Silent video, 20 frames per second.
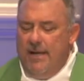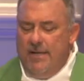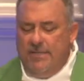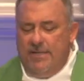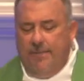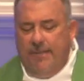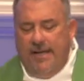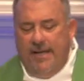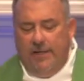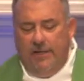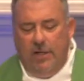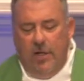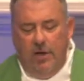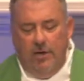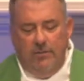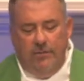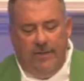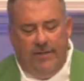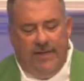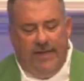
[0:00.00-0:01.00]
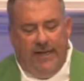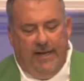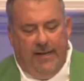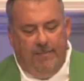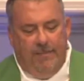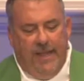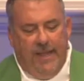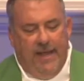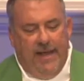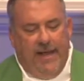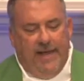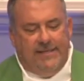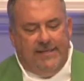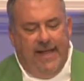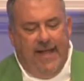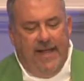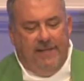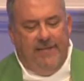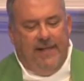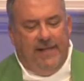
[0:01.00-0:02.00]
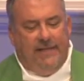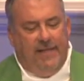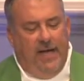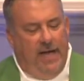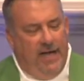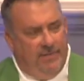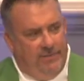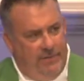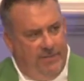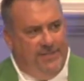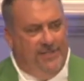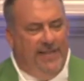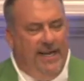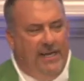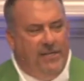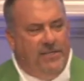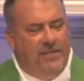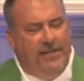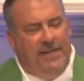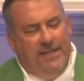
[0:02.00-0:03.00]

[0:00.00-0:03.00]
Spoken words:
to be alone with him and to have that conversation.